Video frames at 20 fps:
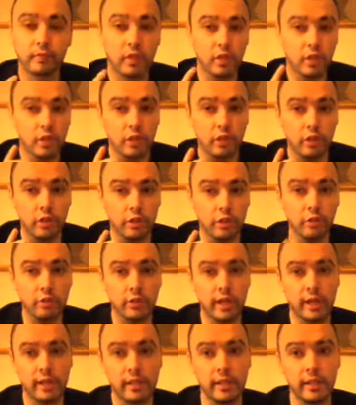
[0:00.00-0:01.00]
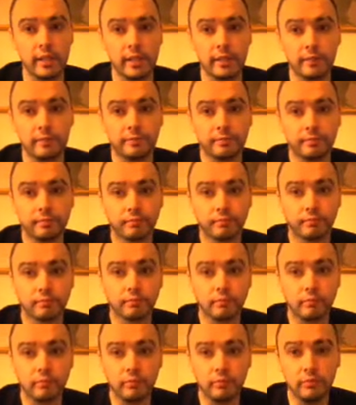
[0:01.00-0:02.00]
not your own idea.
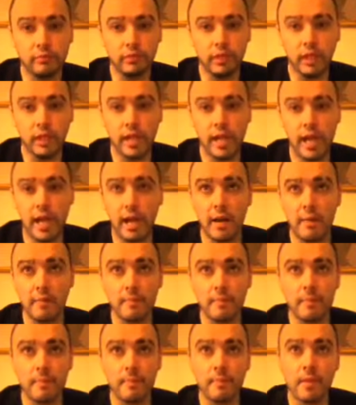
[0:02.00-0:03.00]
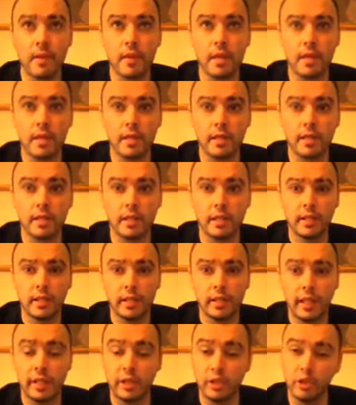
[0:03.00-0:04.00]
And
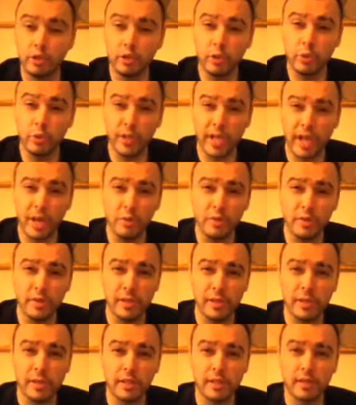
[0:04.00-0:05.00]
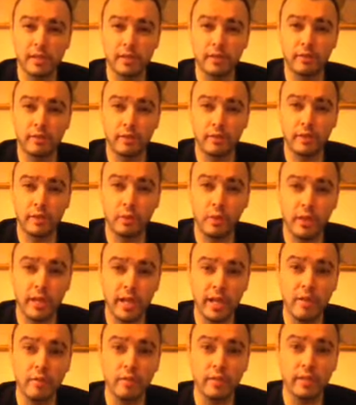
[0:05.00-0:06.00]
the only way out of this, the way
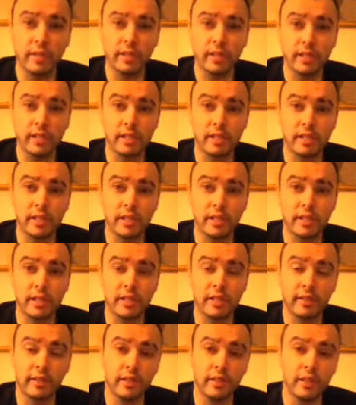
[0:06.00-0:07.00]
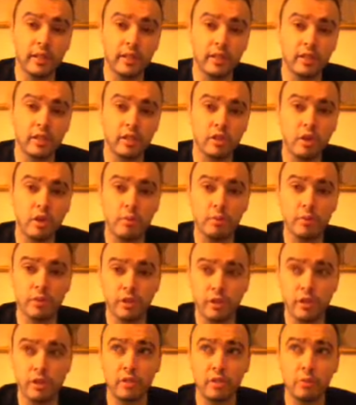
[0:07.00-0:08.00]
out of this kind of thing, is to stop
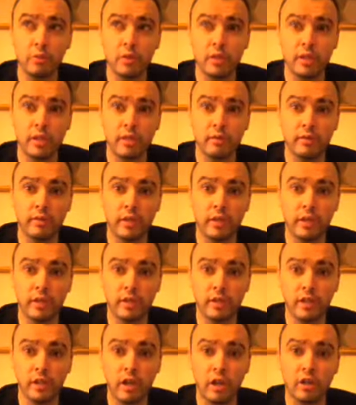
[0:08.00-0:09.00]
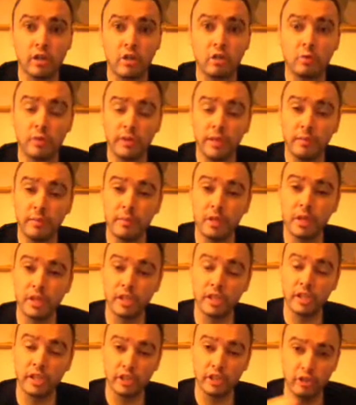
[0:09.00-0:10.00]
trusting what's out there and start going within, because
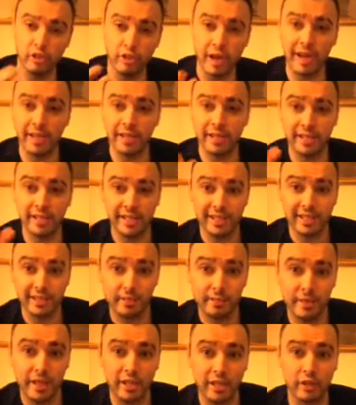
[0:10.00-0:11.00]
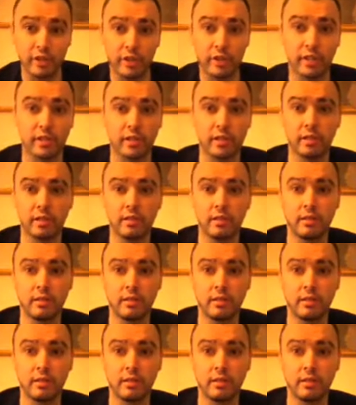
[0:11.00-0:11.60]
the distractions is the matrix.